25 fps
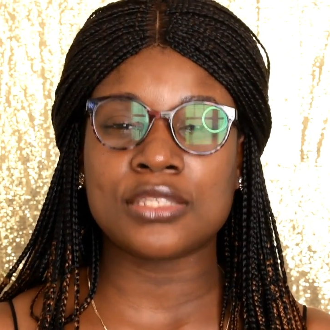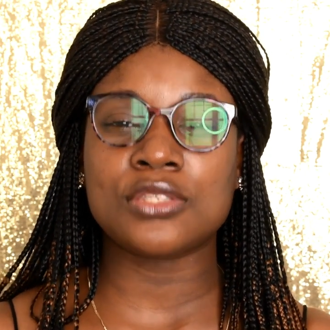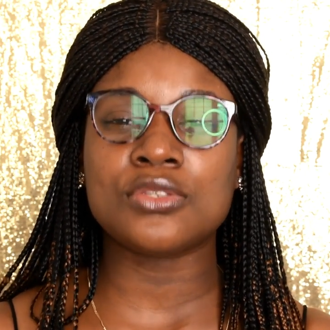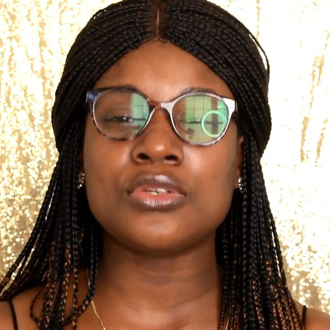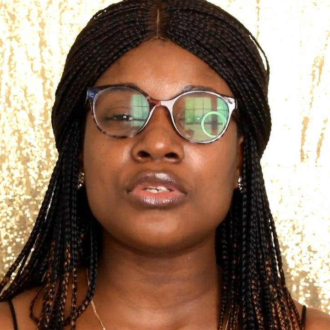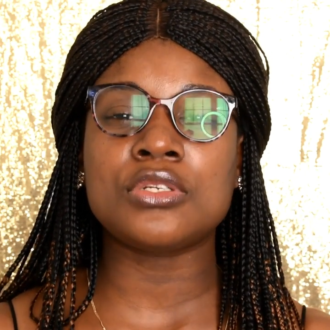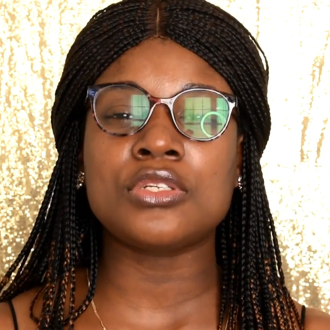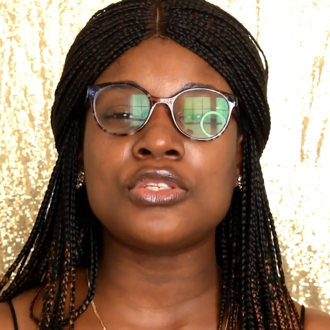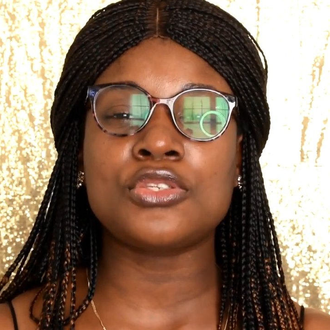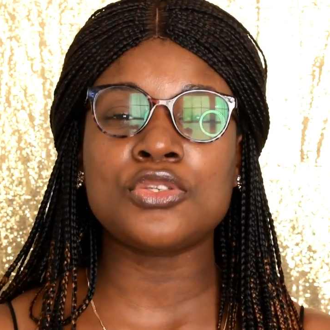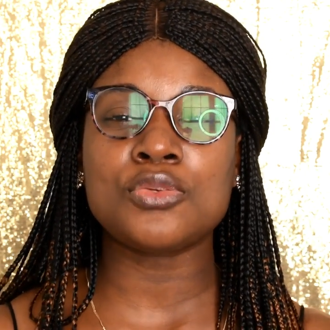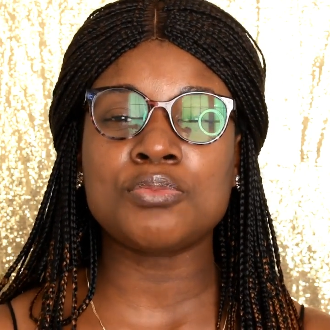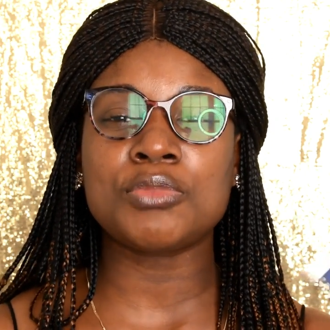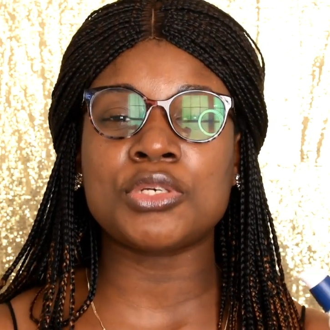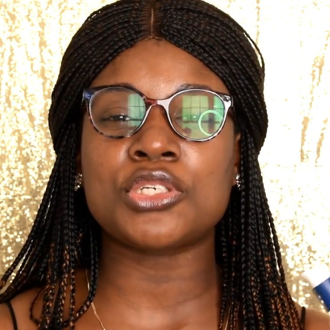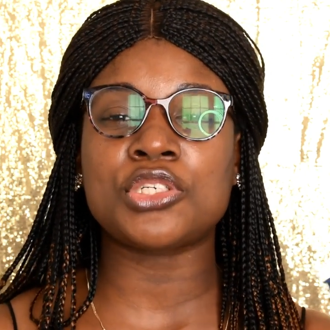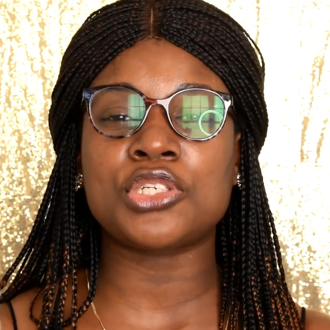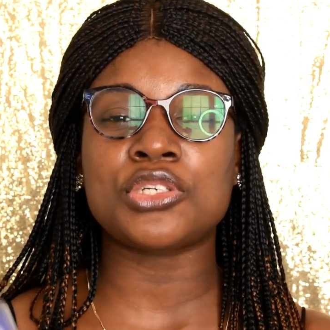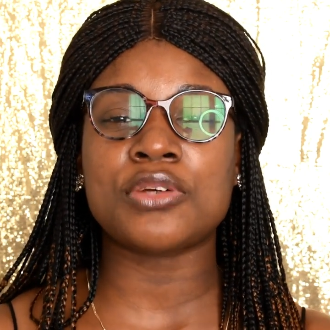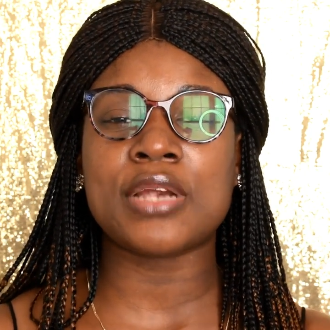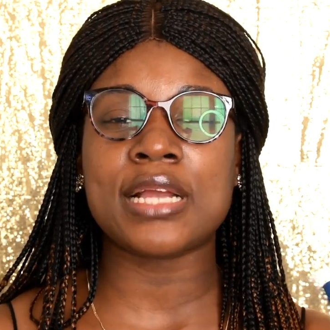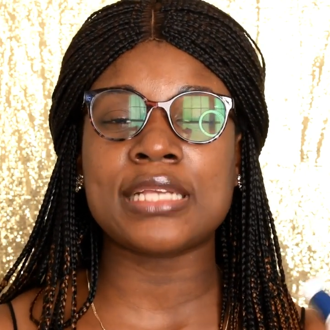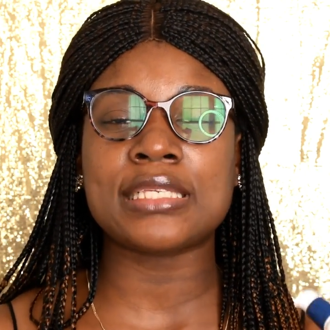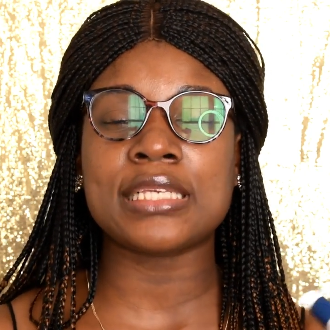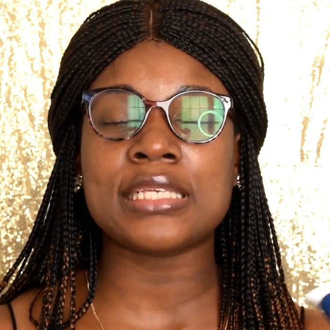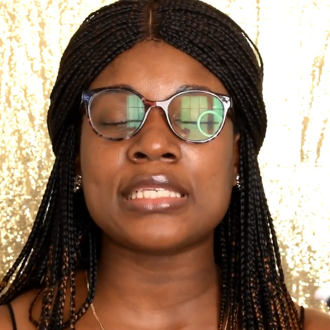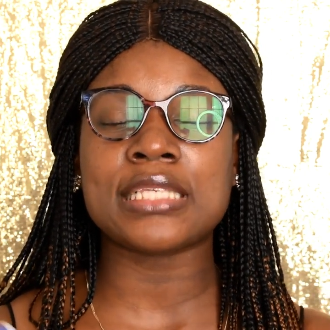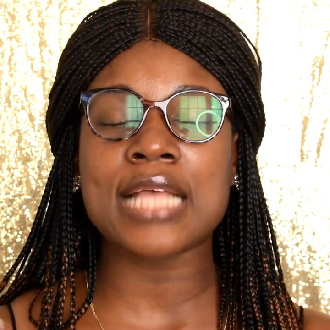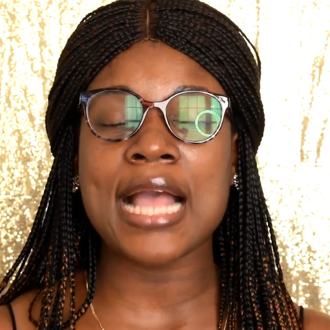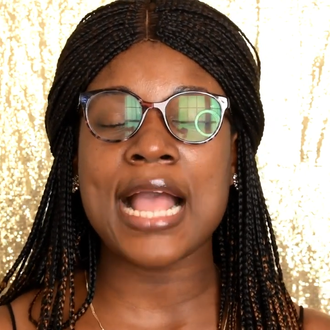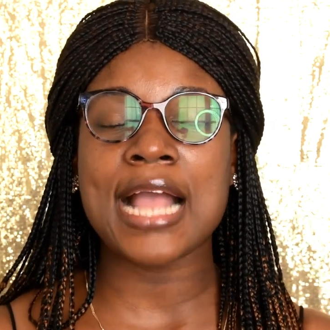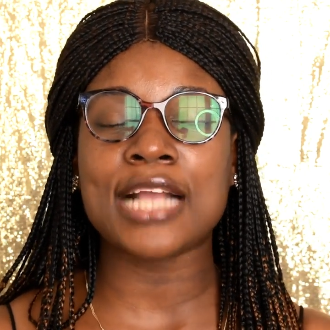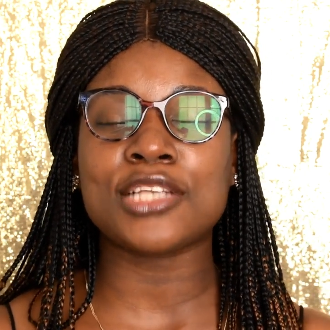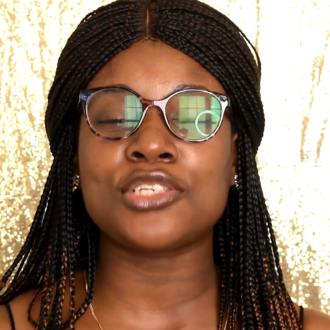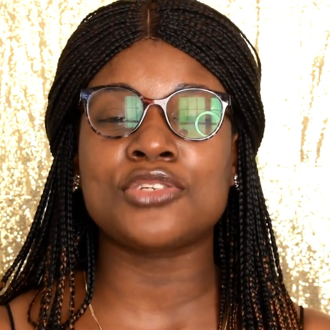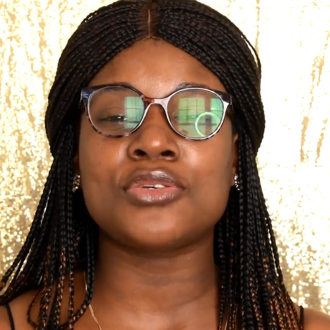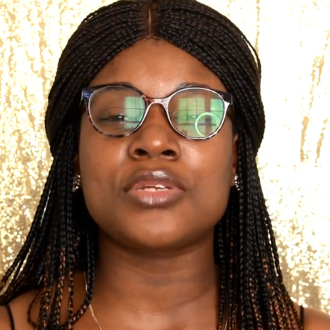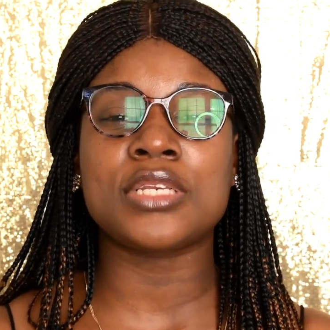So the two moisturizers
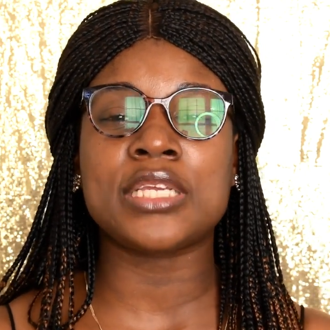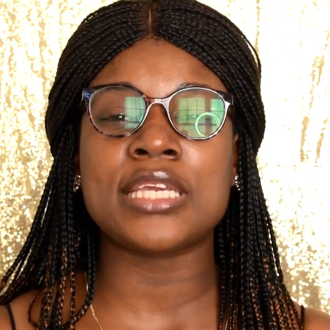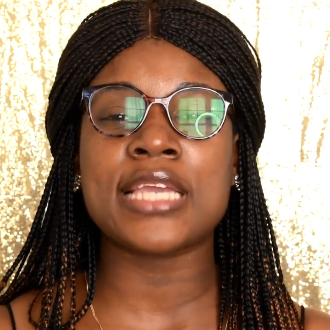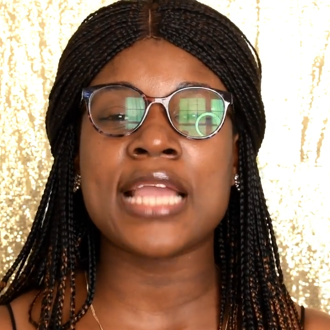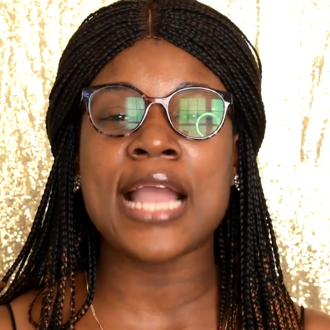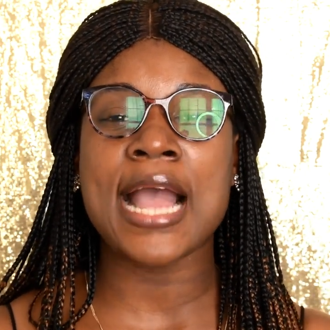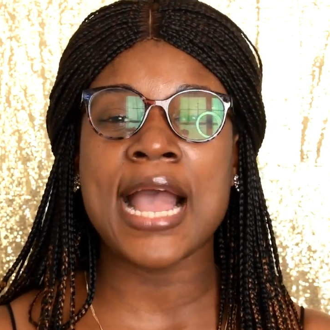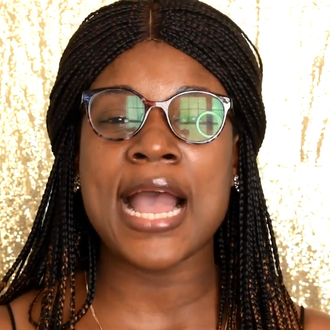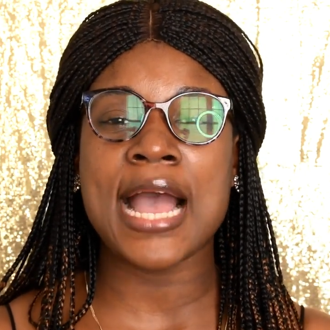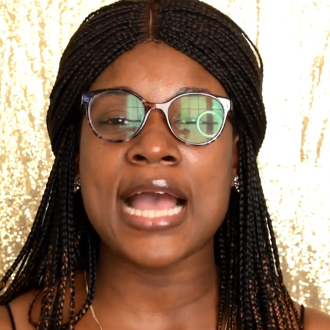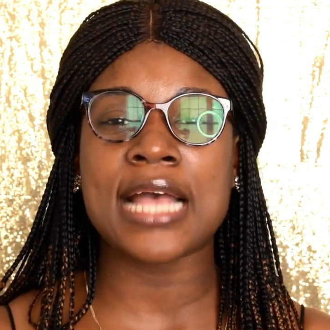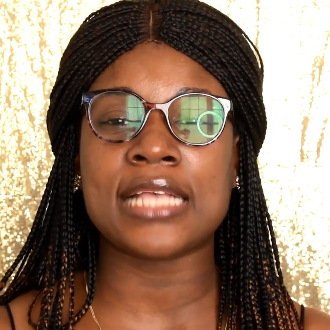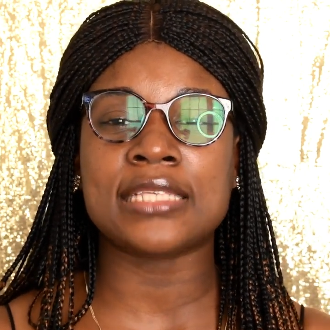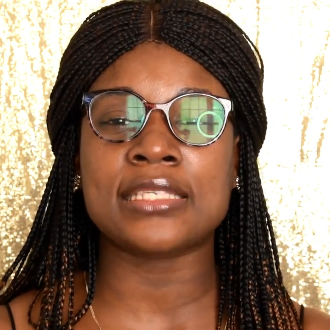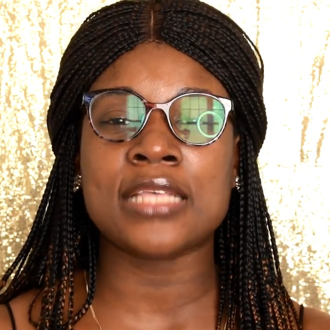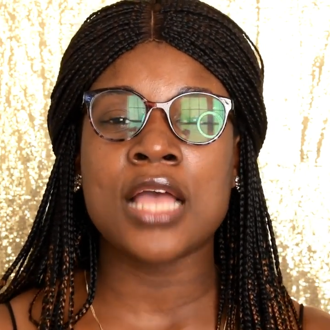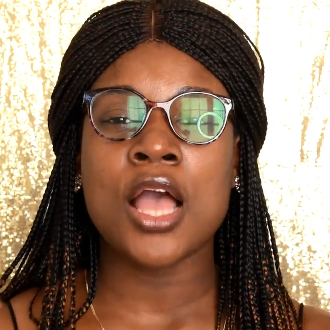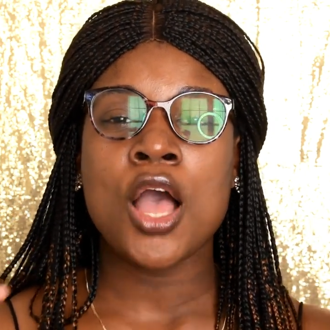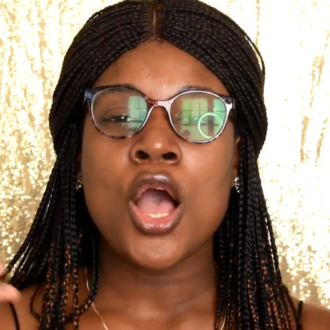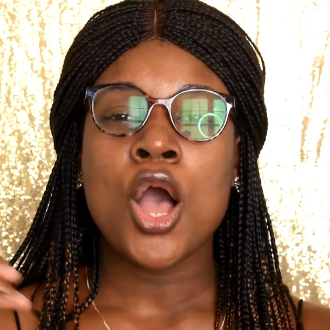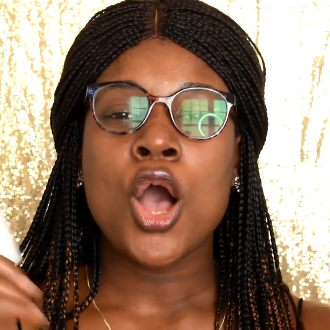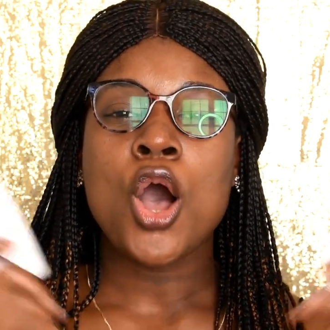actually has